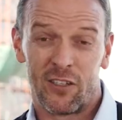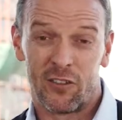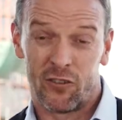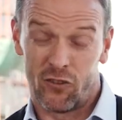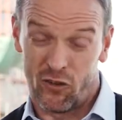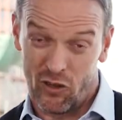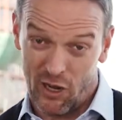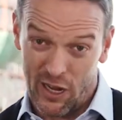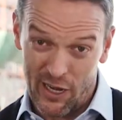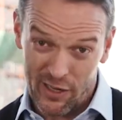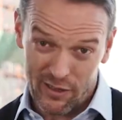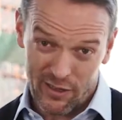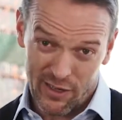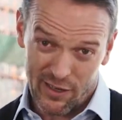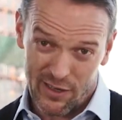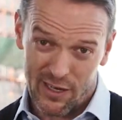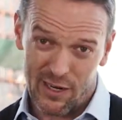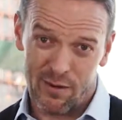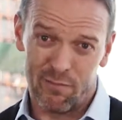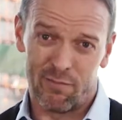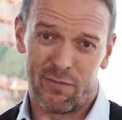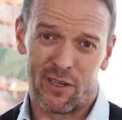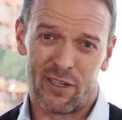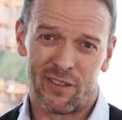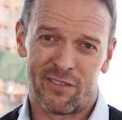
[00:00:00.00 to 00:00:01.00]
Do you like that
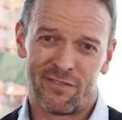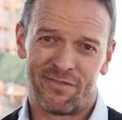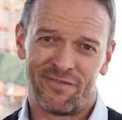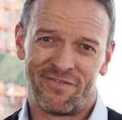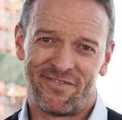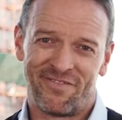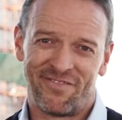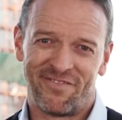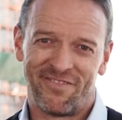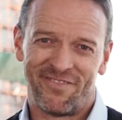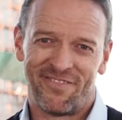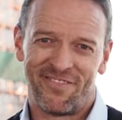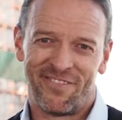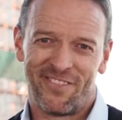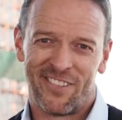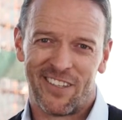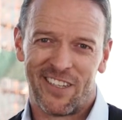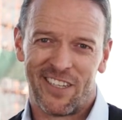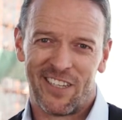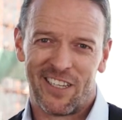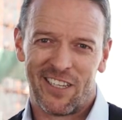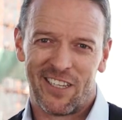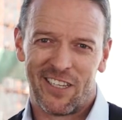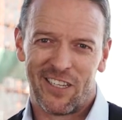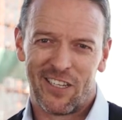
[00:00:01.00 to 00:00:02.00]
number?
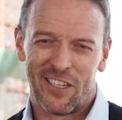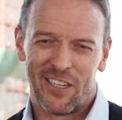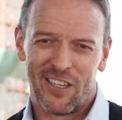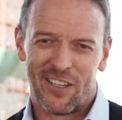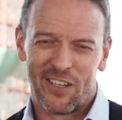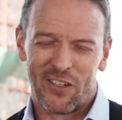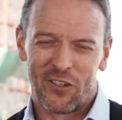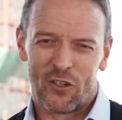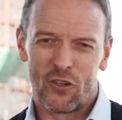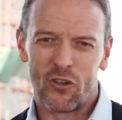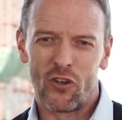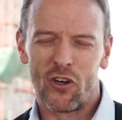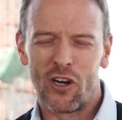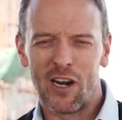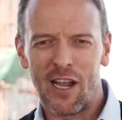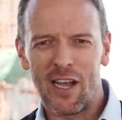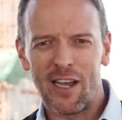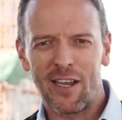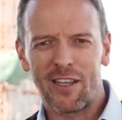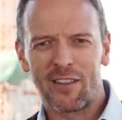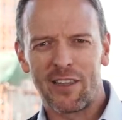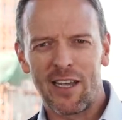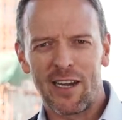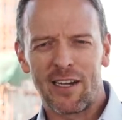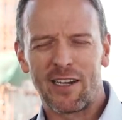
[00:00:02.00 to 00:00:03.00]
Do you
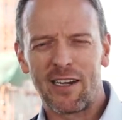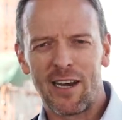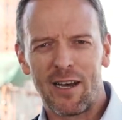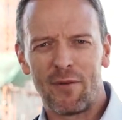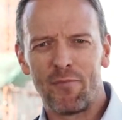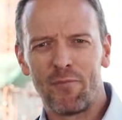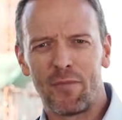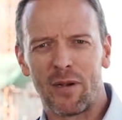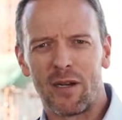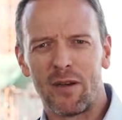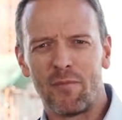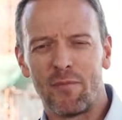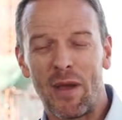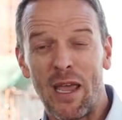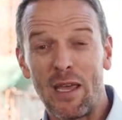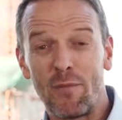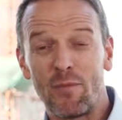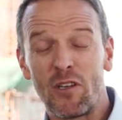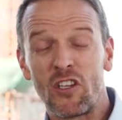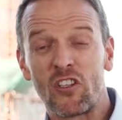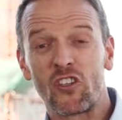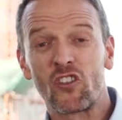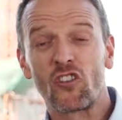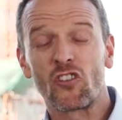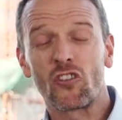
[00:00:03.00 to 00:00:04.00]
like that number
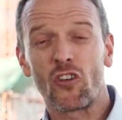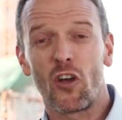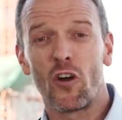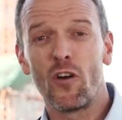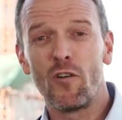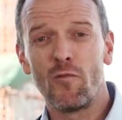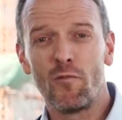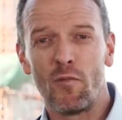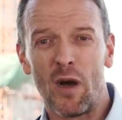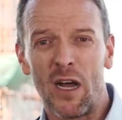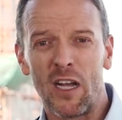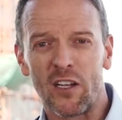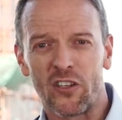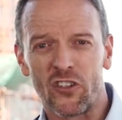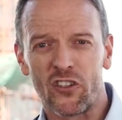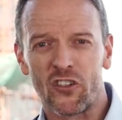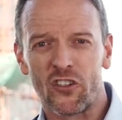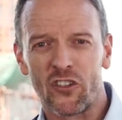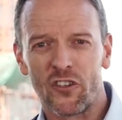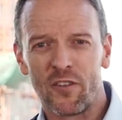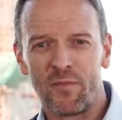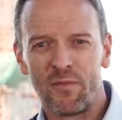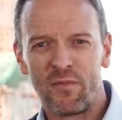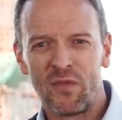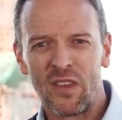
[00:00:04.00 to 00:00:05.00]
maybe so
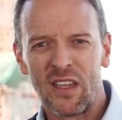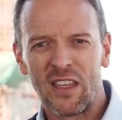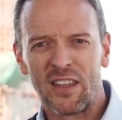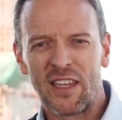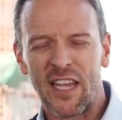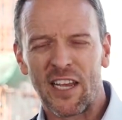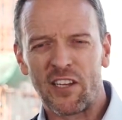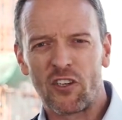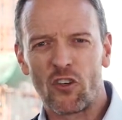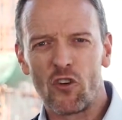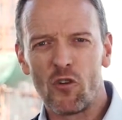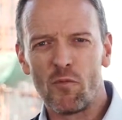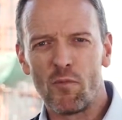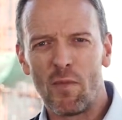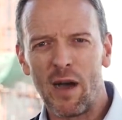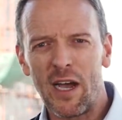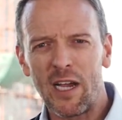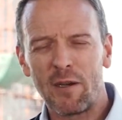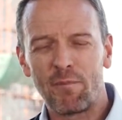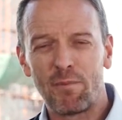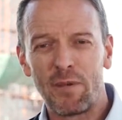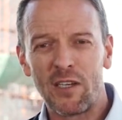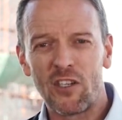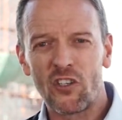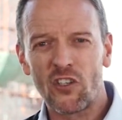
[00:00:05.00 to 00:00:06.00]
much that you
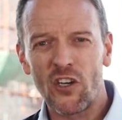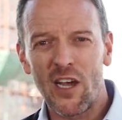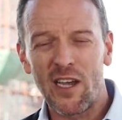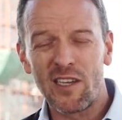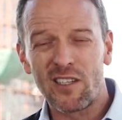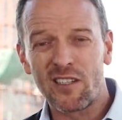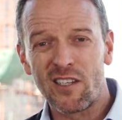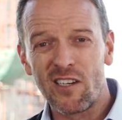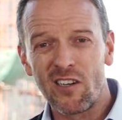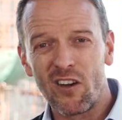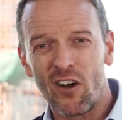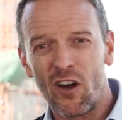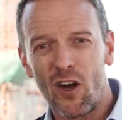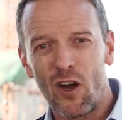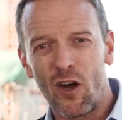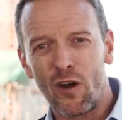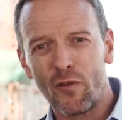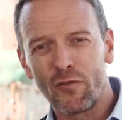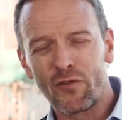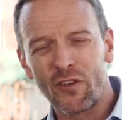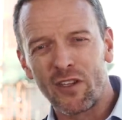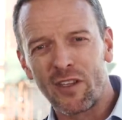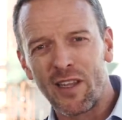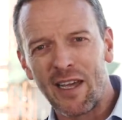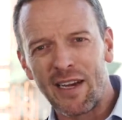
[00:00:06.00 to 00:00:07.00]
might be chasing
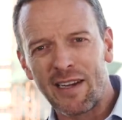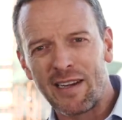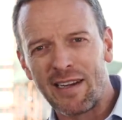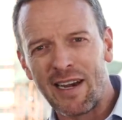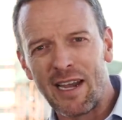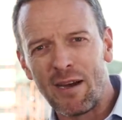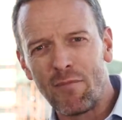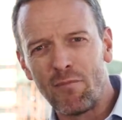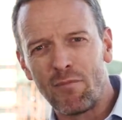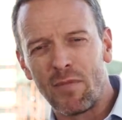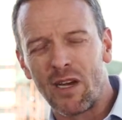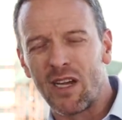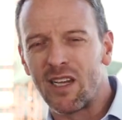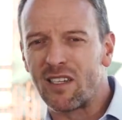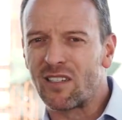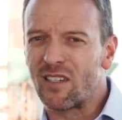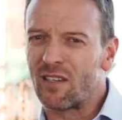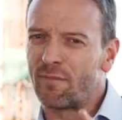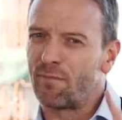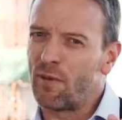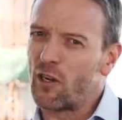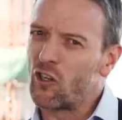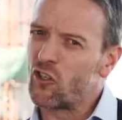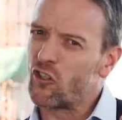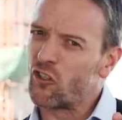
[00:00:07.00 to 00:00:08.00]
after that number as
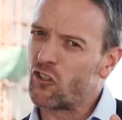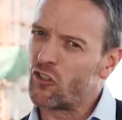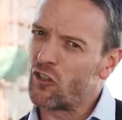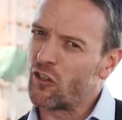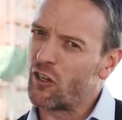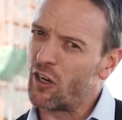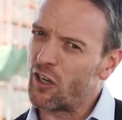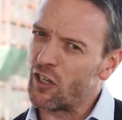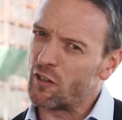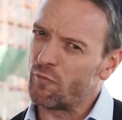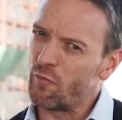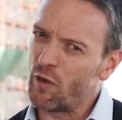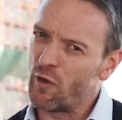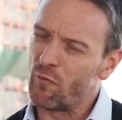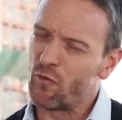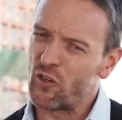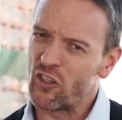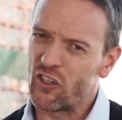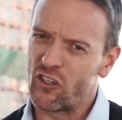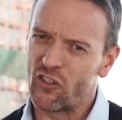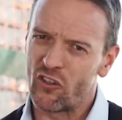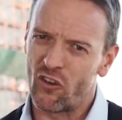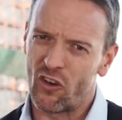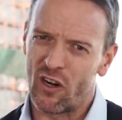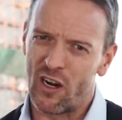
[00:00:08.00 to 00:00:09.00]
opposed to God's
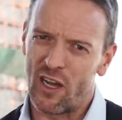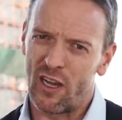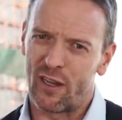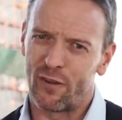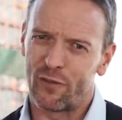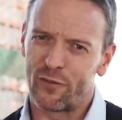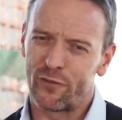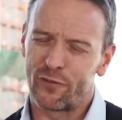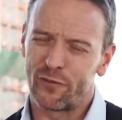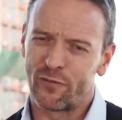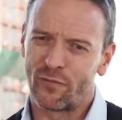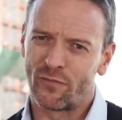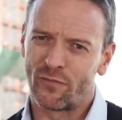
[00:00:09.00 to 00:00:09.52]
purpose in your life?